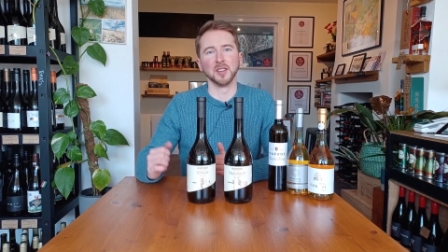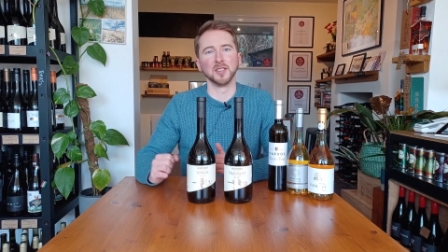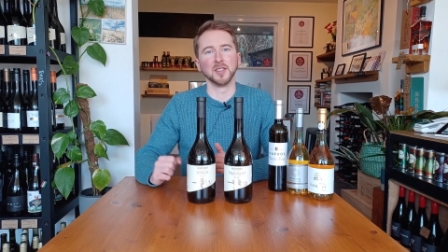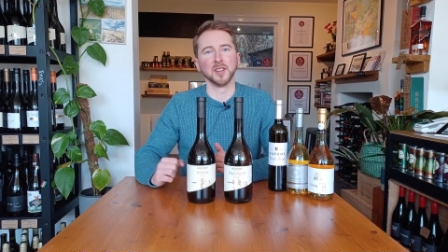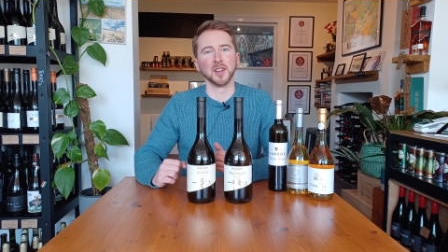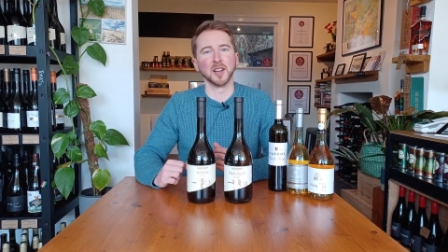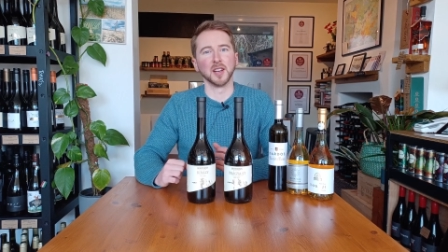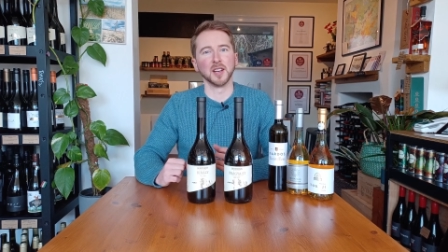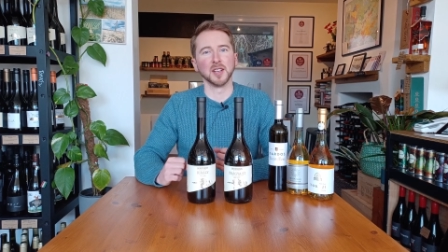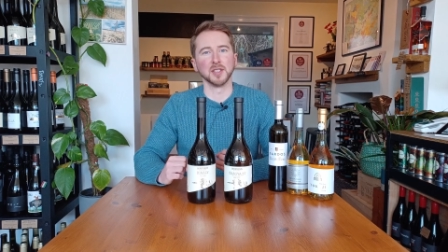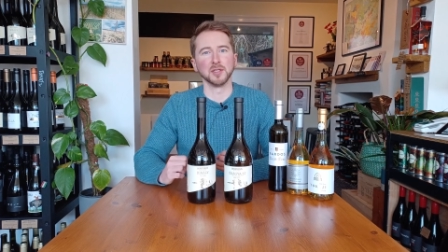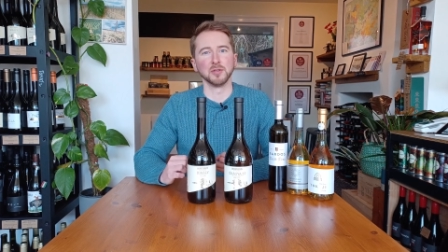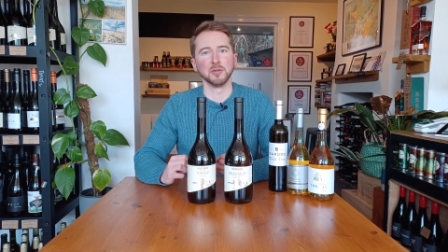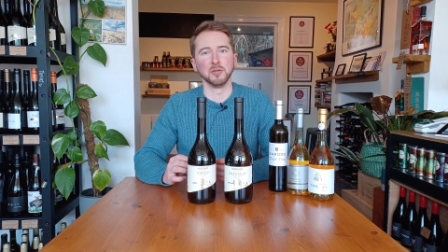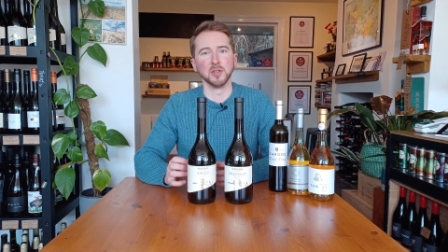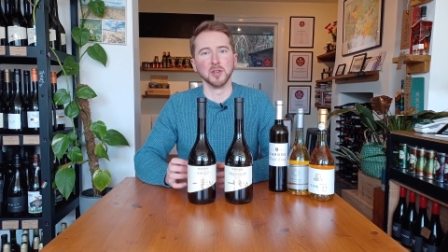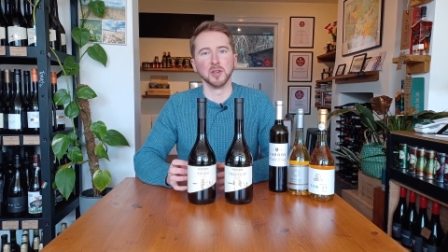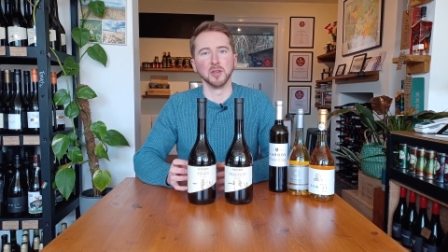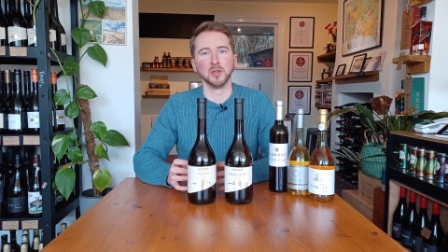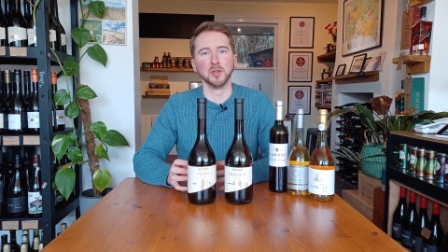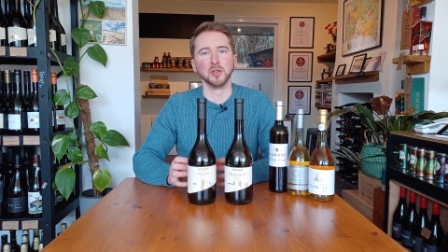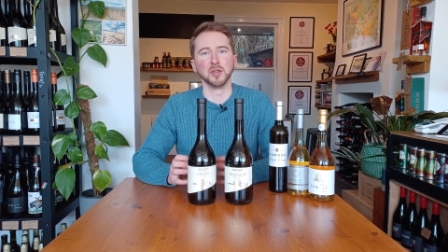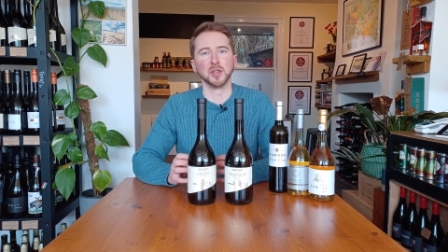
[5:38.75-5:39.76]
that has
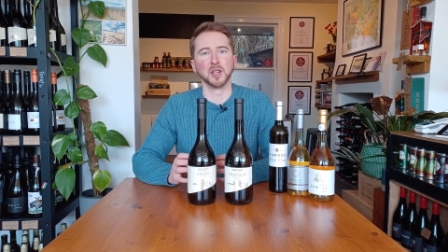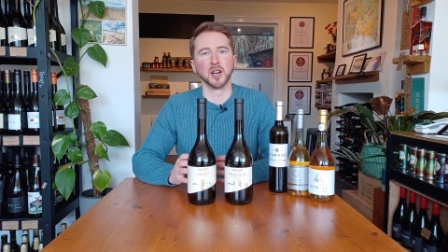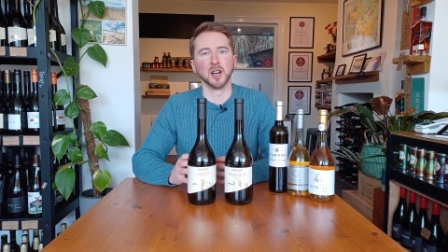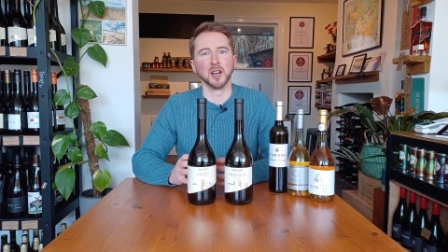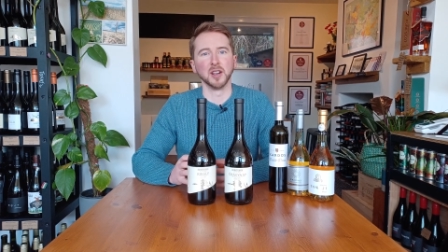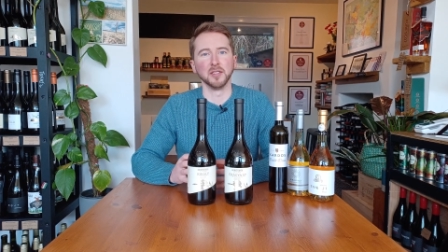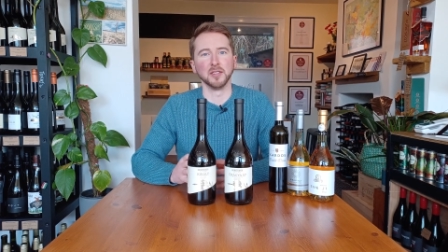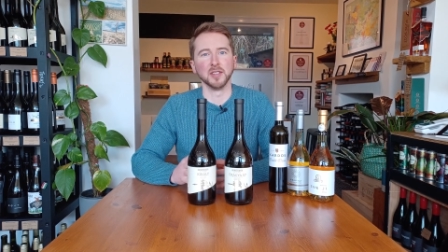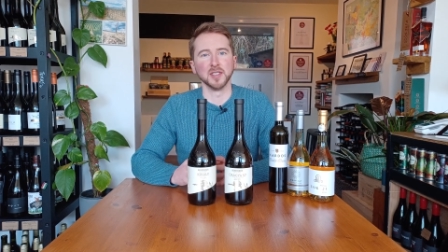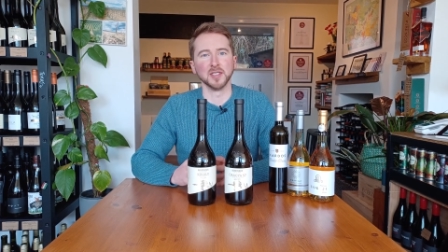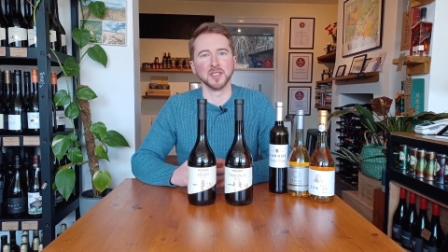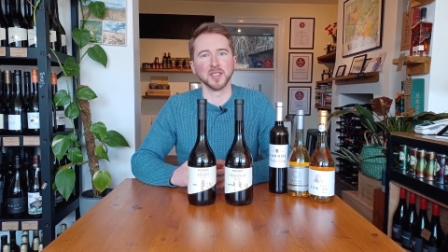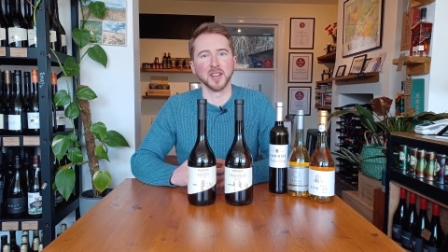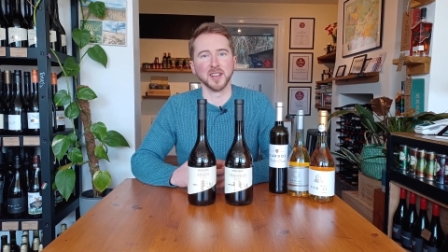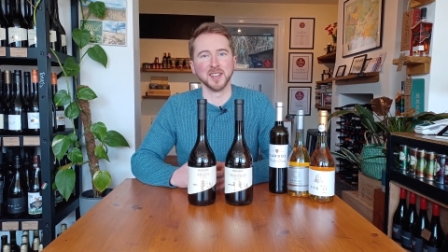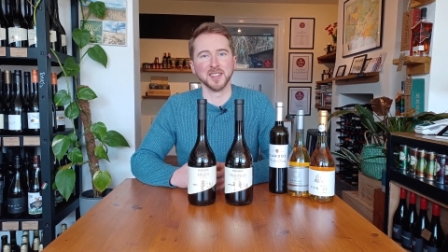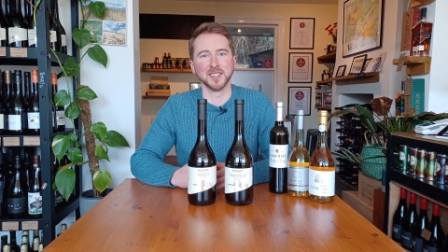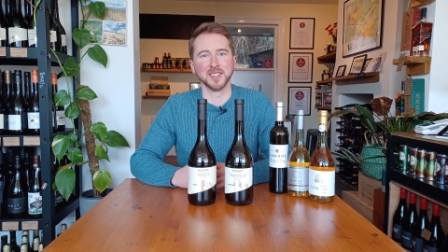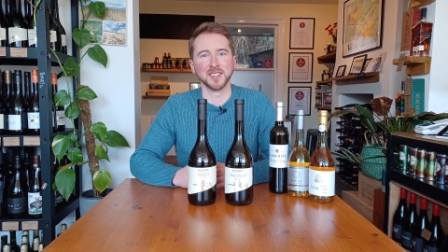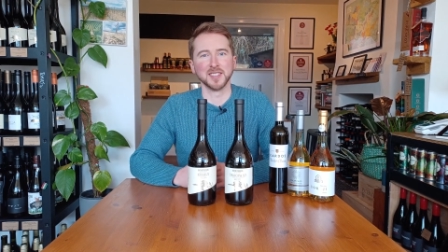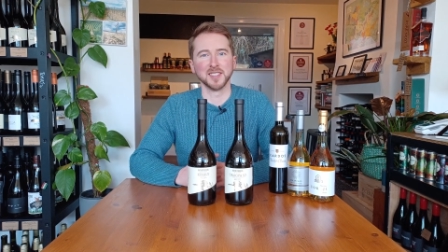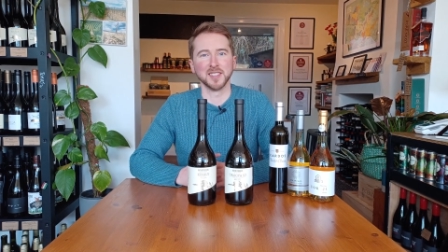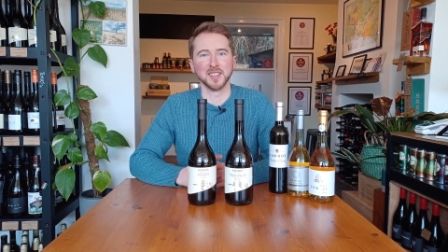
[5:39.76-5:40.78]
real kind of
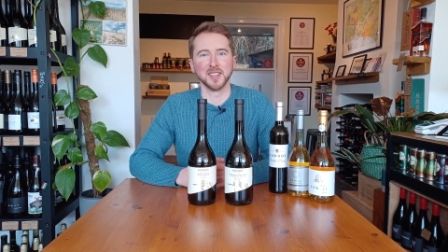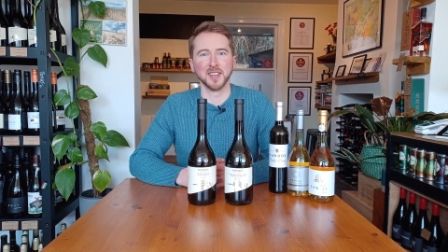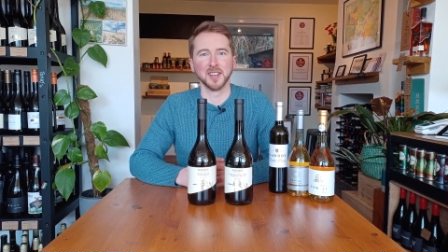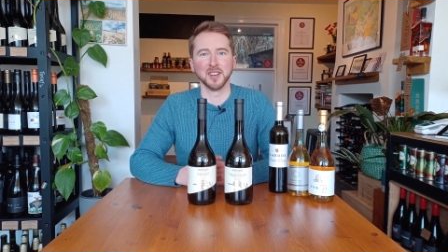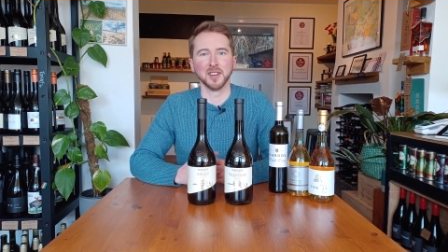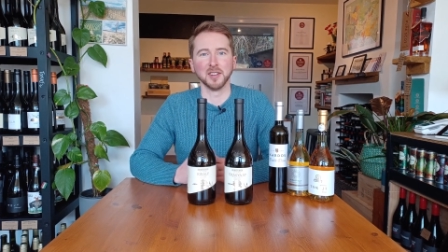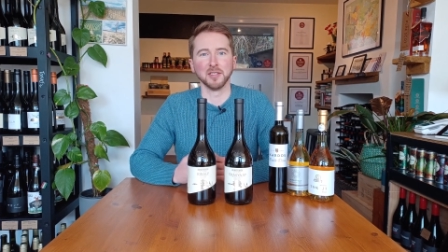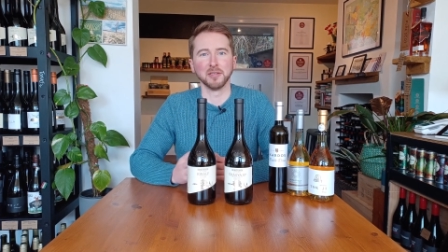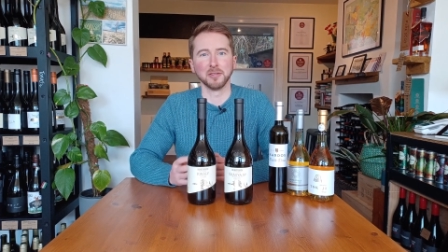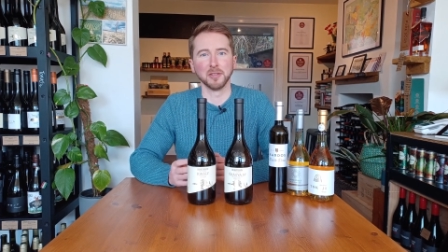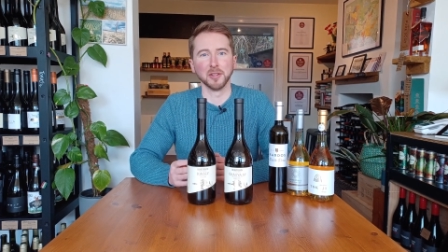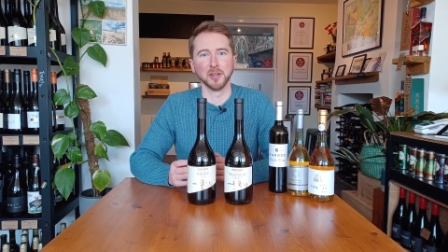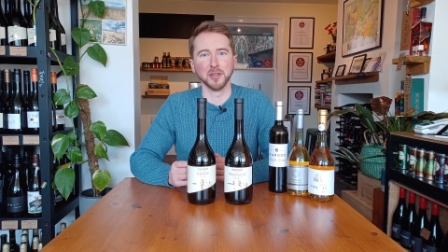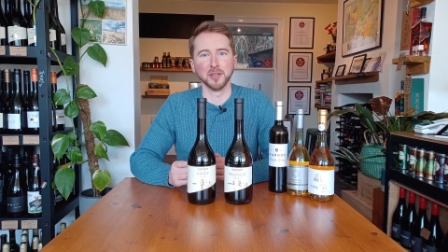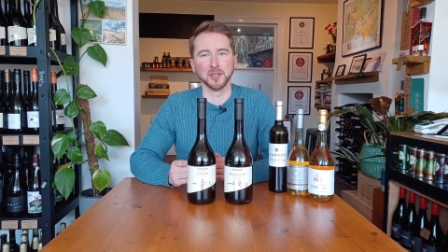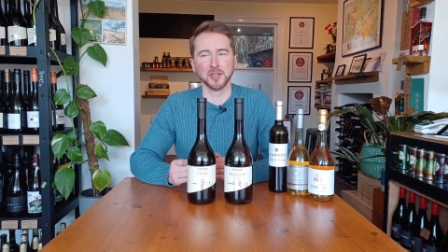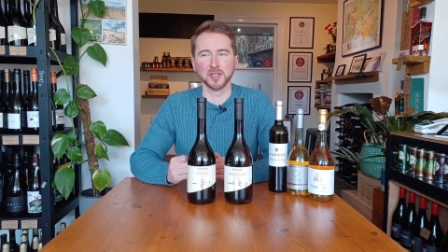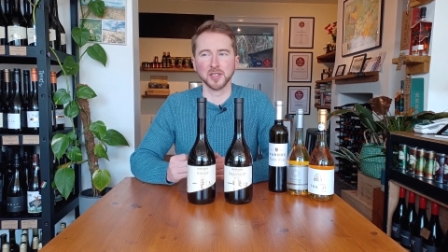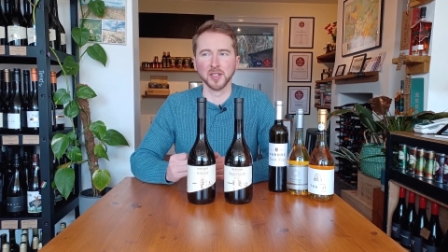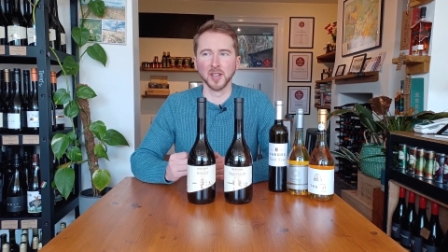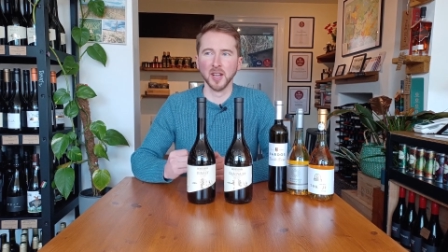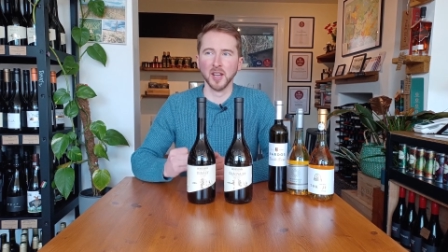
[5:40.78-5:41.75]
intensity in the fruit.